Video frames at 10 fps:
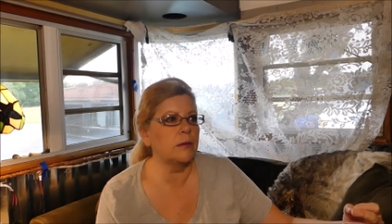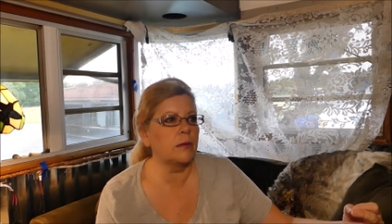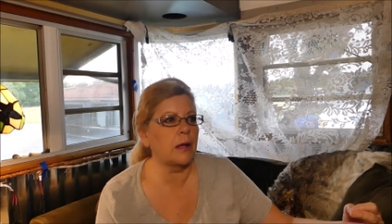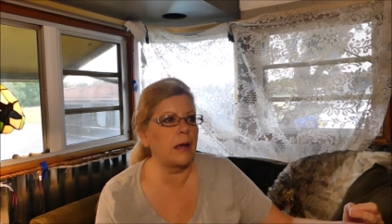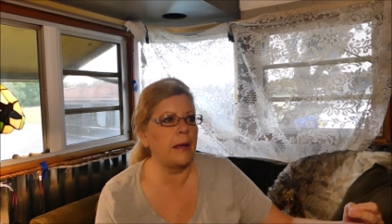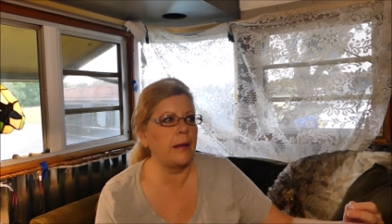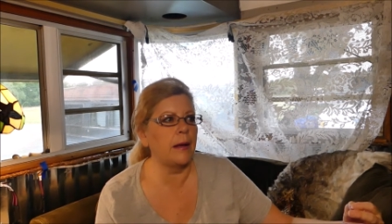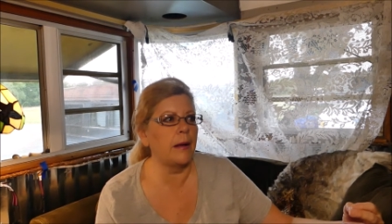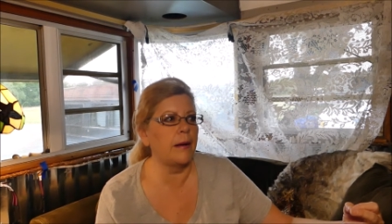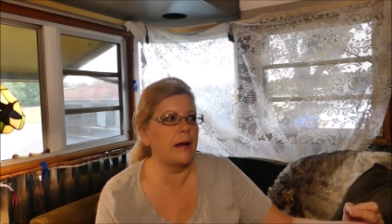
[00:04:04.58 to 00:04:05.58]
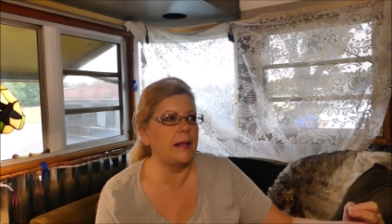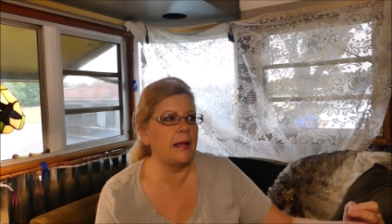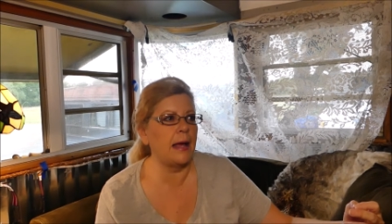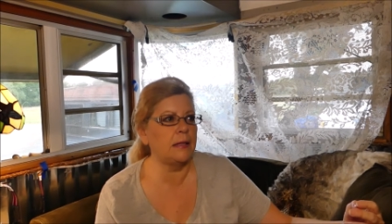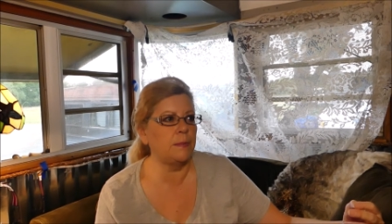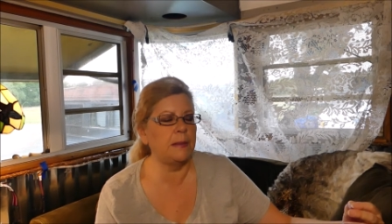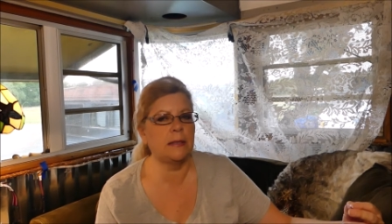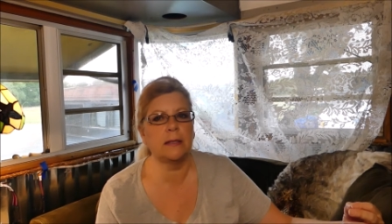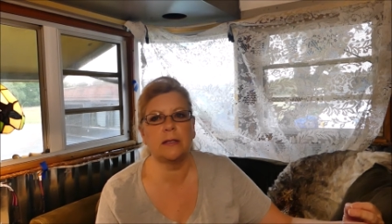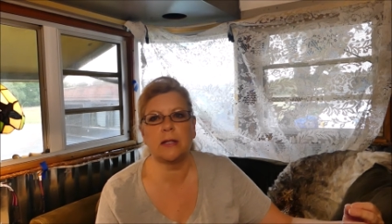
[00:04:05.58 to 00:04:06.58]
Okay, it has been
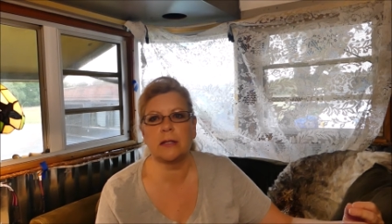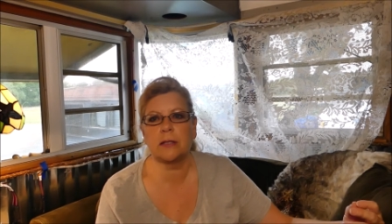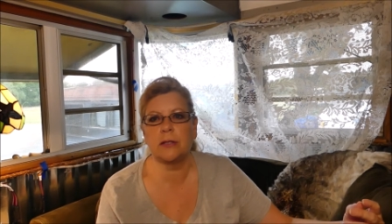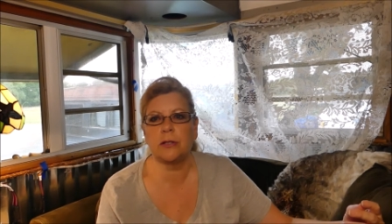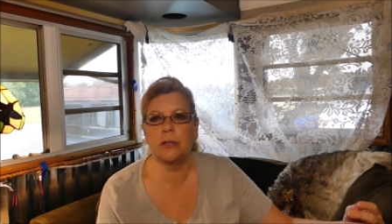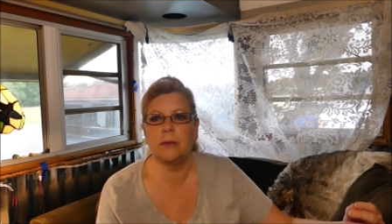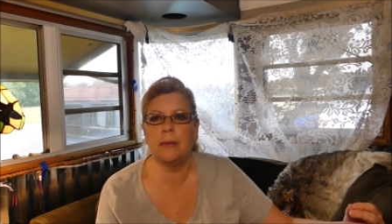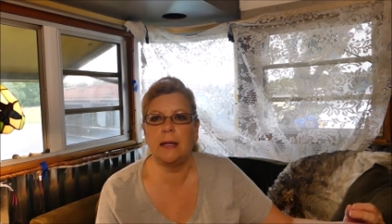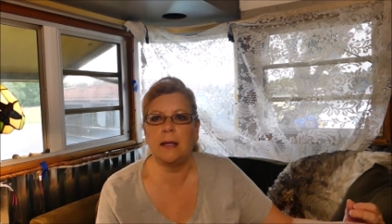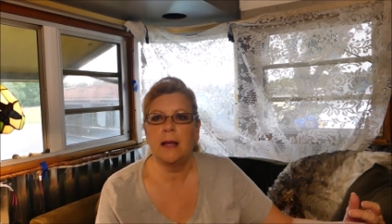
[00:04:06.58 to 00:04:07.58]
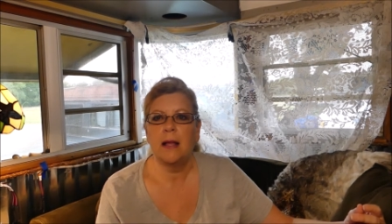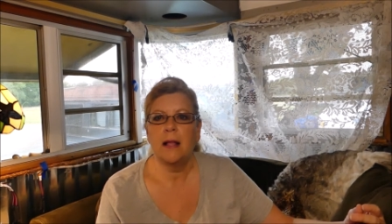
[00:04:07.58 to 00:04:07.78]
suggested to me